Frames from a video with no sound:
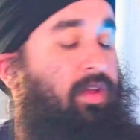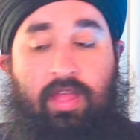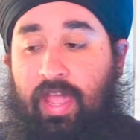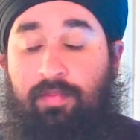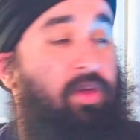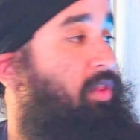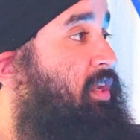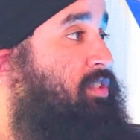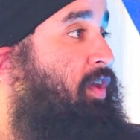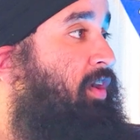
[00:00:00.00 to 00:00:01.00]
$8 million
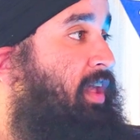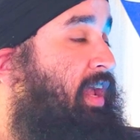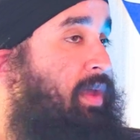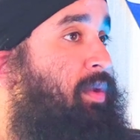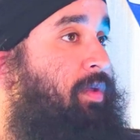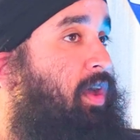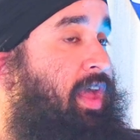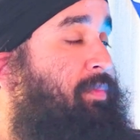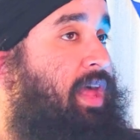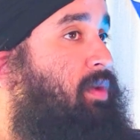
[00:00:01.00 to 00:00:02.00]
is fair. Like him and
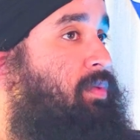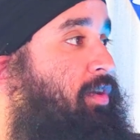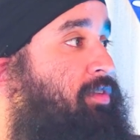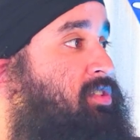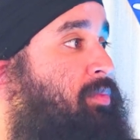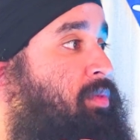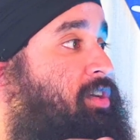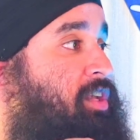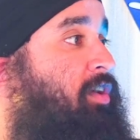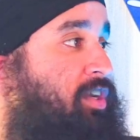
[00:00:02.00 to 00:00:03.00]
Ekblad are in the similar
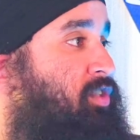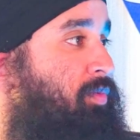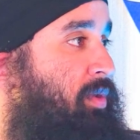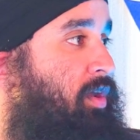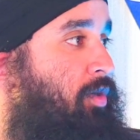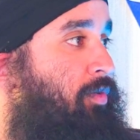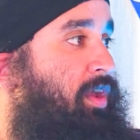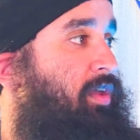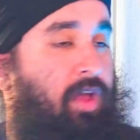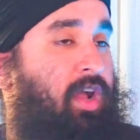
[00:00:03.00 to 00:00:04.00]
tierish for me,
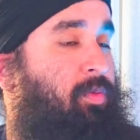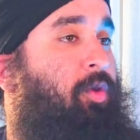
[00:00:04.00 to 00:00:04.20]
right? Ekblad,